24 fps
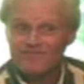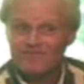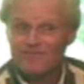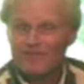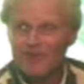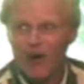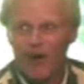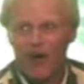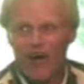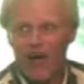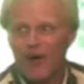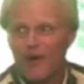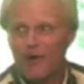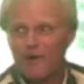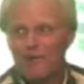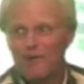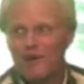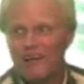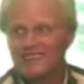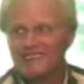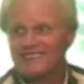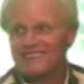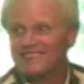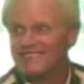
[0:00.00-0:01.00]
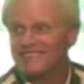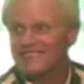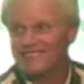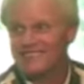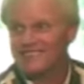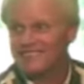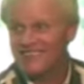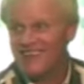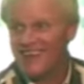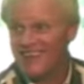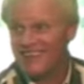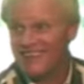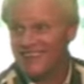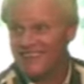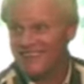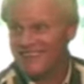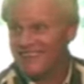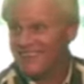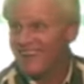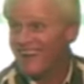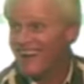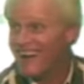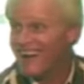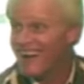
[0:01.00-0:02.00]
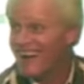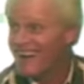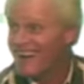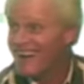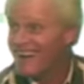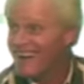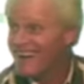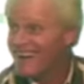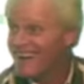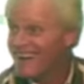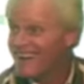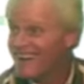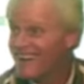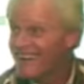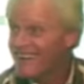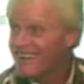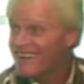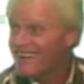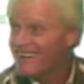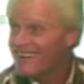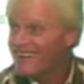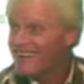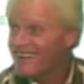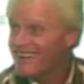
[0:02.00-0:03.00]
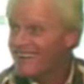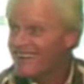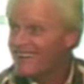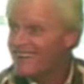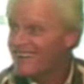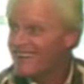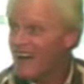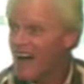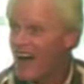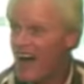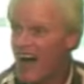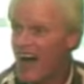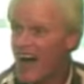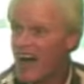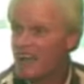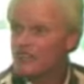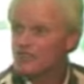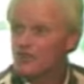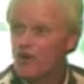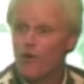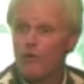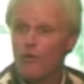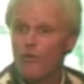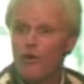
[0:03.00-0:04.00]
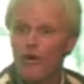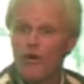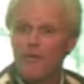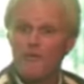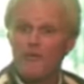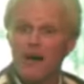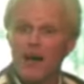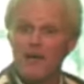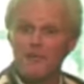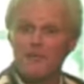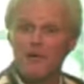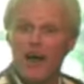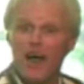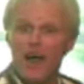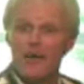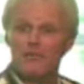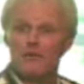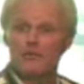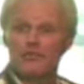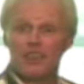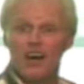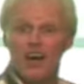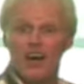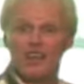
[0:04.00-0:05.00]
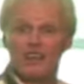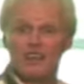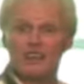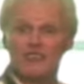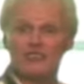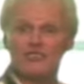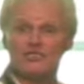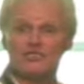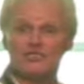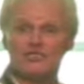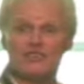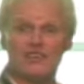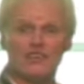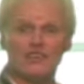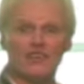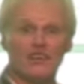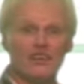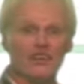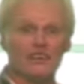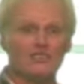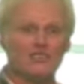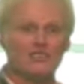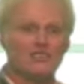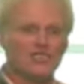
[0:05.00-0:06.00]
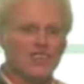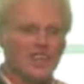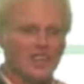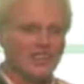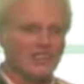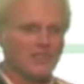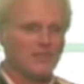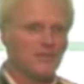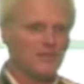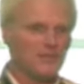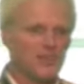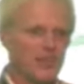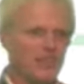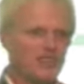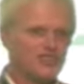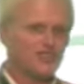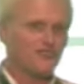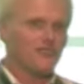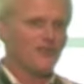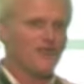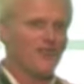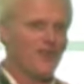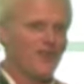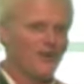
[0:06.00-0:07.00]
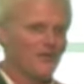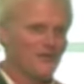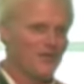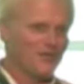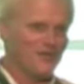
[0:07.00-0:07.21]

Oh, I hope that's setting in you. Yeah. Yeah. I don't want my Bible knowledge to take the place of knowing